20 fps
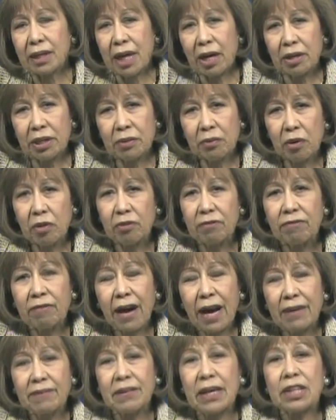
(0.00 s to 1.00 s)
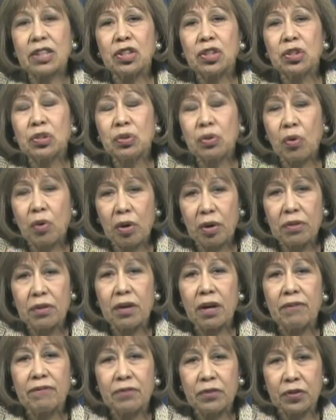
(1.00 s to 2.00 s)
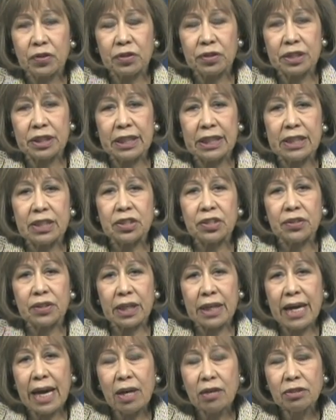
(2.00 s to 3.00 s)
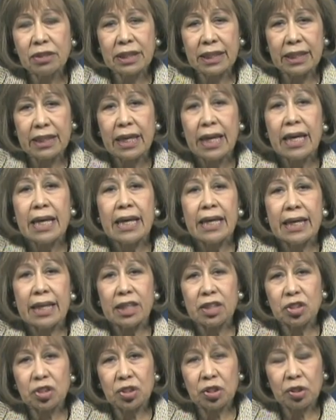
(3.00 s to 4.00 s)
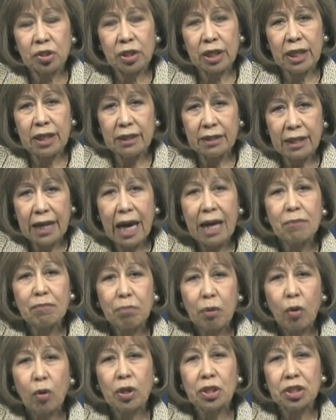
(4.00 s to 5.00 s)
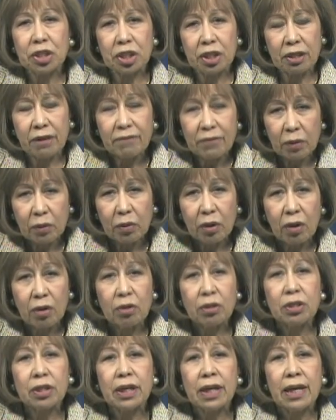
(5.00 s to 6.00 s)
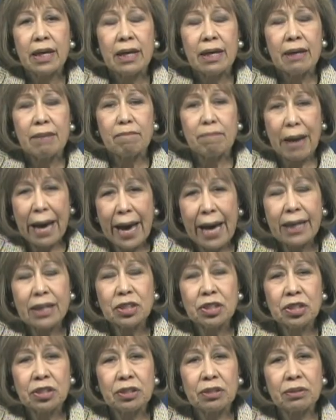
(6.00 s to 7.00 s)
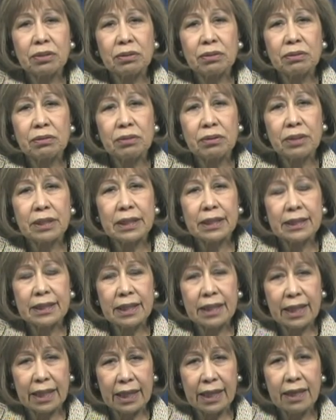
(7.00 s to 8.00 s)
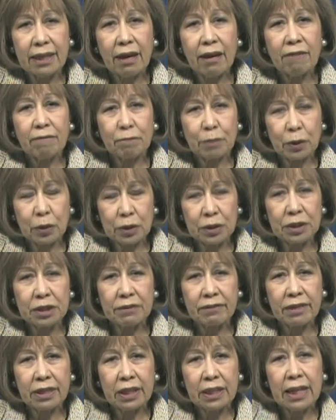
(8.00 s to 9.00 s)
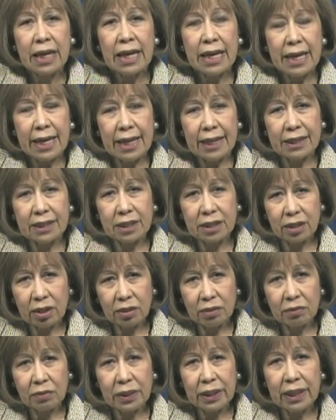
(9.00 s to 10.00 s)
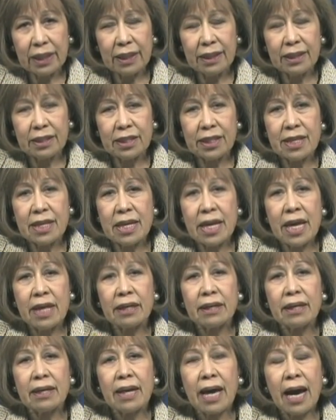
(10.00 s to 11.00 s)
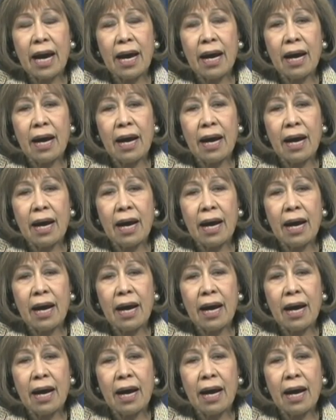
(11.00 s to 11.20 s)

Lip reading: County Road 5 that's north of 13. So the county is turning that portion of the road back to the city of Burnsville, and so we then